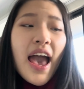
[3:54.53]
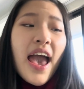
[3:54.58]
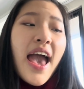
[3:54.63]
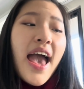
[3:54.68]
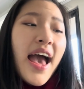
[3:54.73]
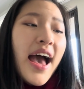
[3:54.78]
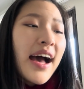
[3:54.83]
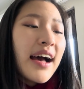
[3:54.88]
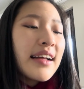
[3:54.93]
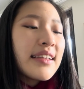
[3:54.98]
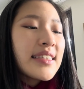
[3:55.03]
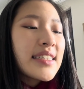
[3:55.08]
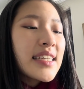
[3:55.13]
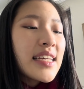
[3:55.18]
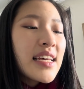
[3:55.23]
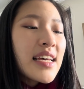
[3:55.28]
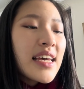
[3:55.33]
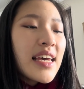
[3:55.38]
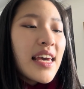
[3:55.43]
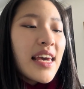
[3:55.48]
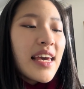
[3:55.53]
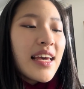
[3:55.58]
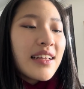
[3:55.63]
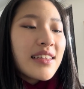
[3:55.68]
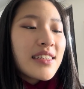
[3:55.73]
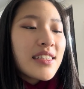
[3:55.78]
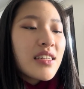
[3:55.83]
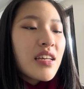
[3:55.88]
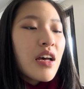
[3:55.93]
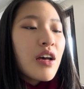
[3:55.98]
and
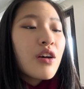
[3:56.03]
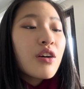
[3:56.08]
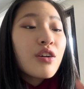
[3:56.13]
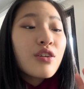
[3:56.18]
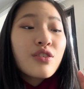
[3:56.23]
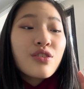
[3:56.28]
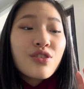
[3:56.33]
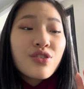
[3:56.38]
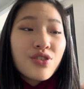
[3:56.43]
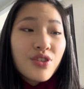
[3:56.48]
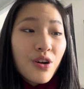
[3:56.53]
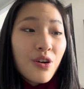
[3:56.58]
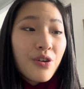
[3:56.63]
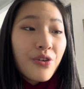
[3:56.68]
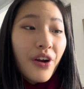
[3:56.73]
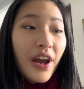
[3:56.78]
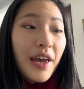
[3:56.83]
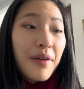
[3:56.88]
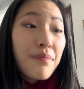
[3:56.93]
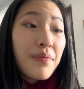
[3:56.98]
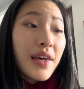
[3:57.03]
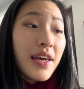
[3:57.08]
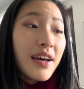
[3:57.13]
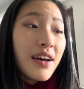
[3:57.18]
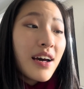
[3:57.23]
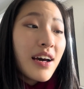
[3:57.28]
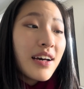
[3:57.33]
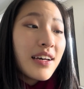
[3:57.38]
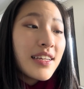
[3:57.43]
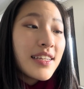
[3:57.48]
it's so great
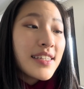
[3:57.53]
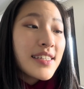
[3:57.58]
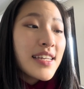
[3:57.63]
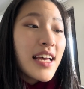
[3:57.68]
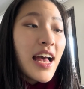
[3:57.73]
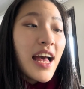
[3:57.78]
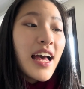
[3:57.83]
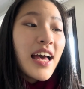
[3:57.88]
because